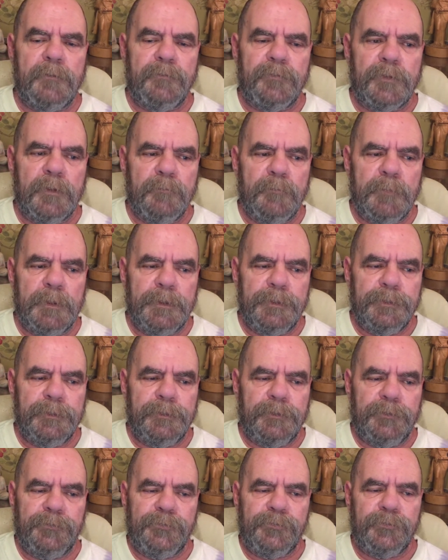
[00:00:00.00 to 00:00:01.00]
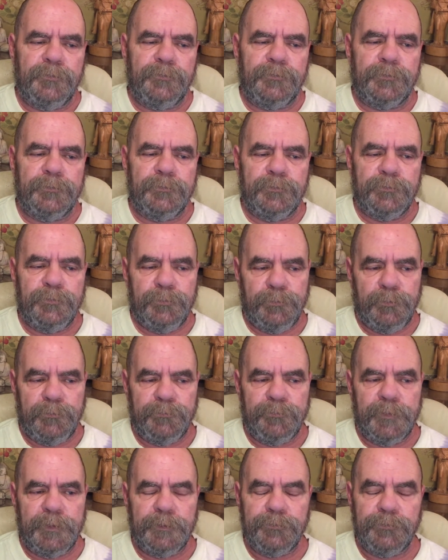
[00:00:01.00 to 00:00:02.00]
and I made the decision to
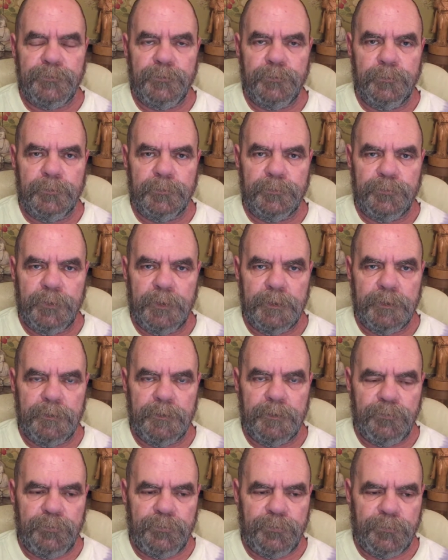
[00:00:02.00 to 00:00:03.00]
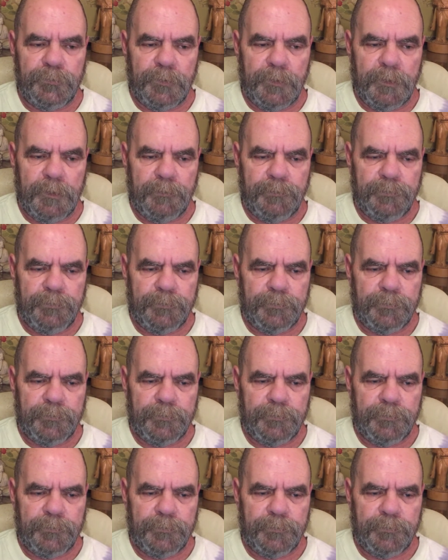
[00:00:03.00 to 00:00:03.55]
advance to executive staff.